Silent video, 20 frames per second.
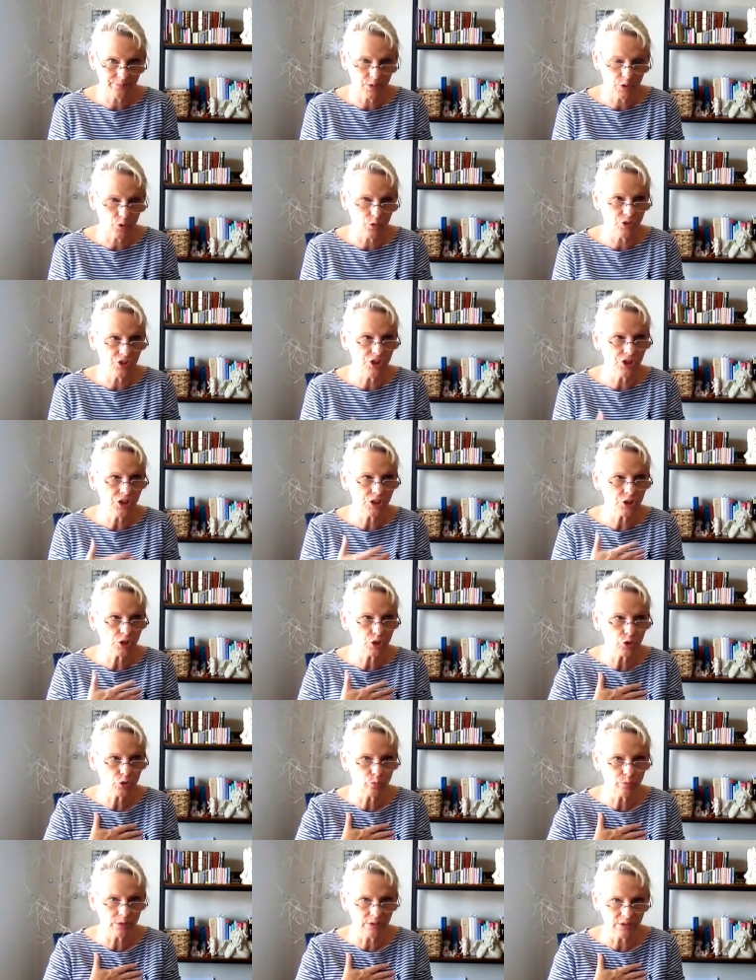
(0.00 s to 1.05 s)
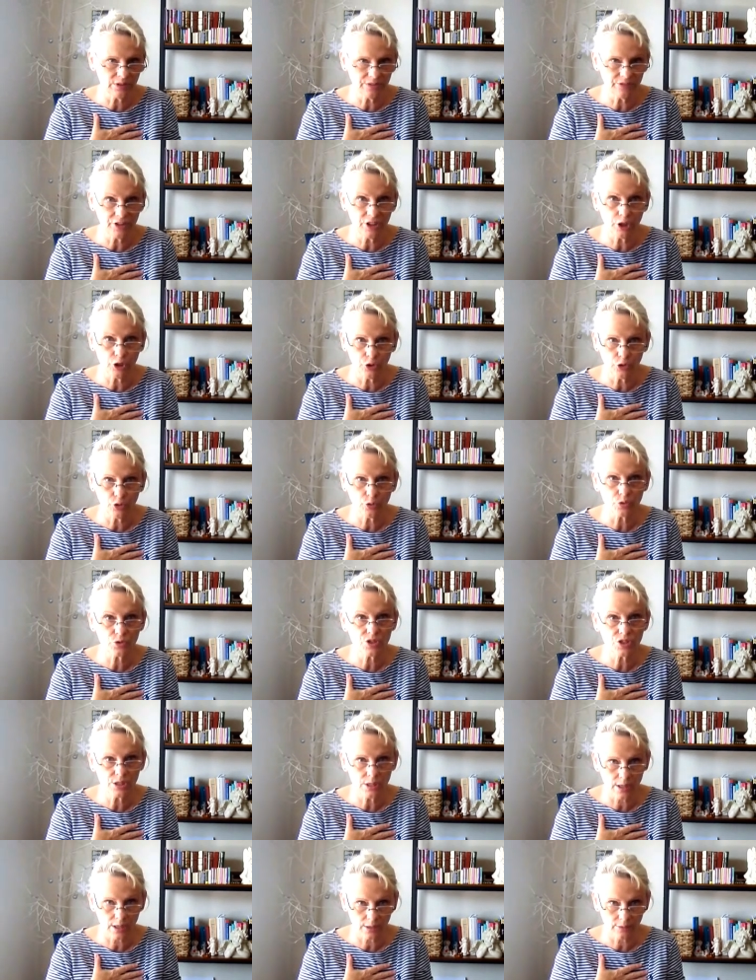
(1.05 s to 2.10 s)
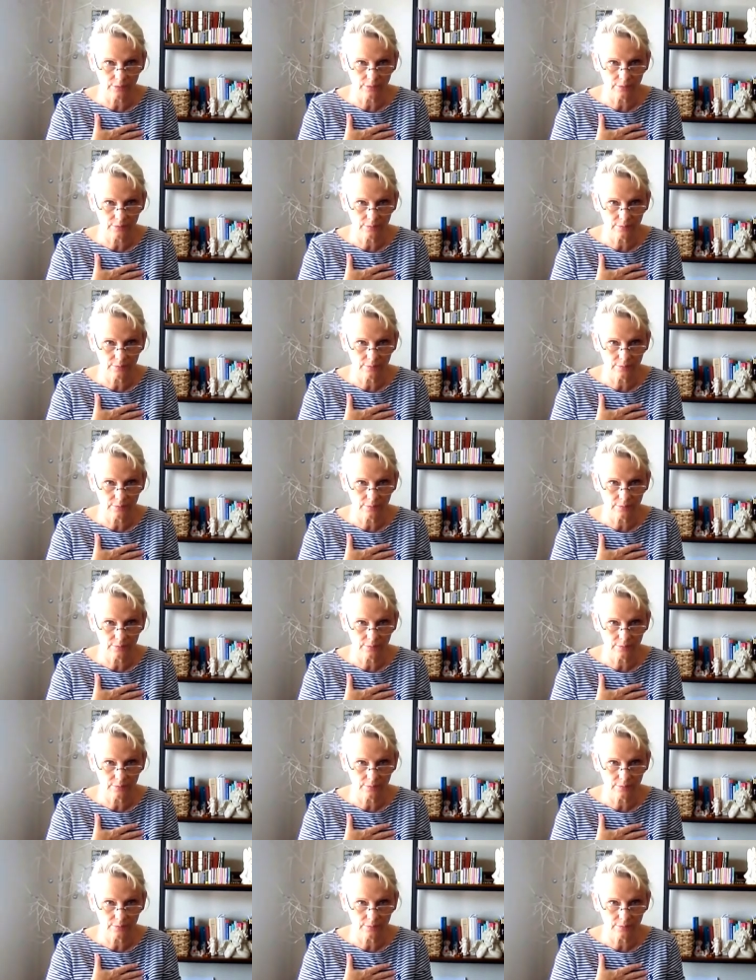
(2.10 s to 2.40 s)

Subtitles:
You need to believe in yourself.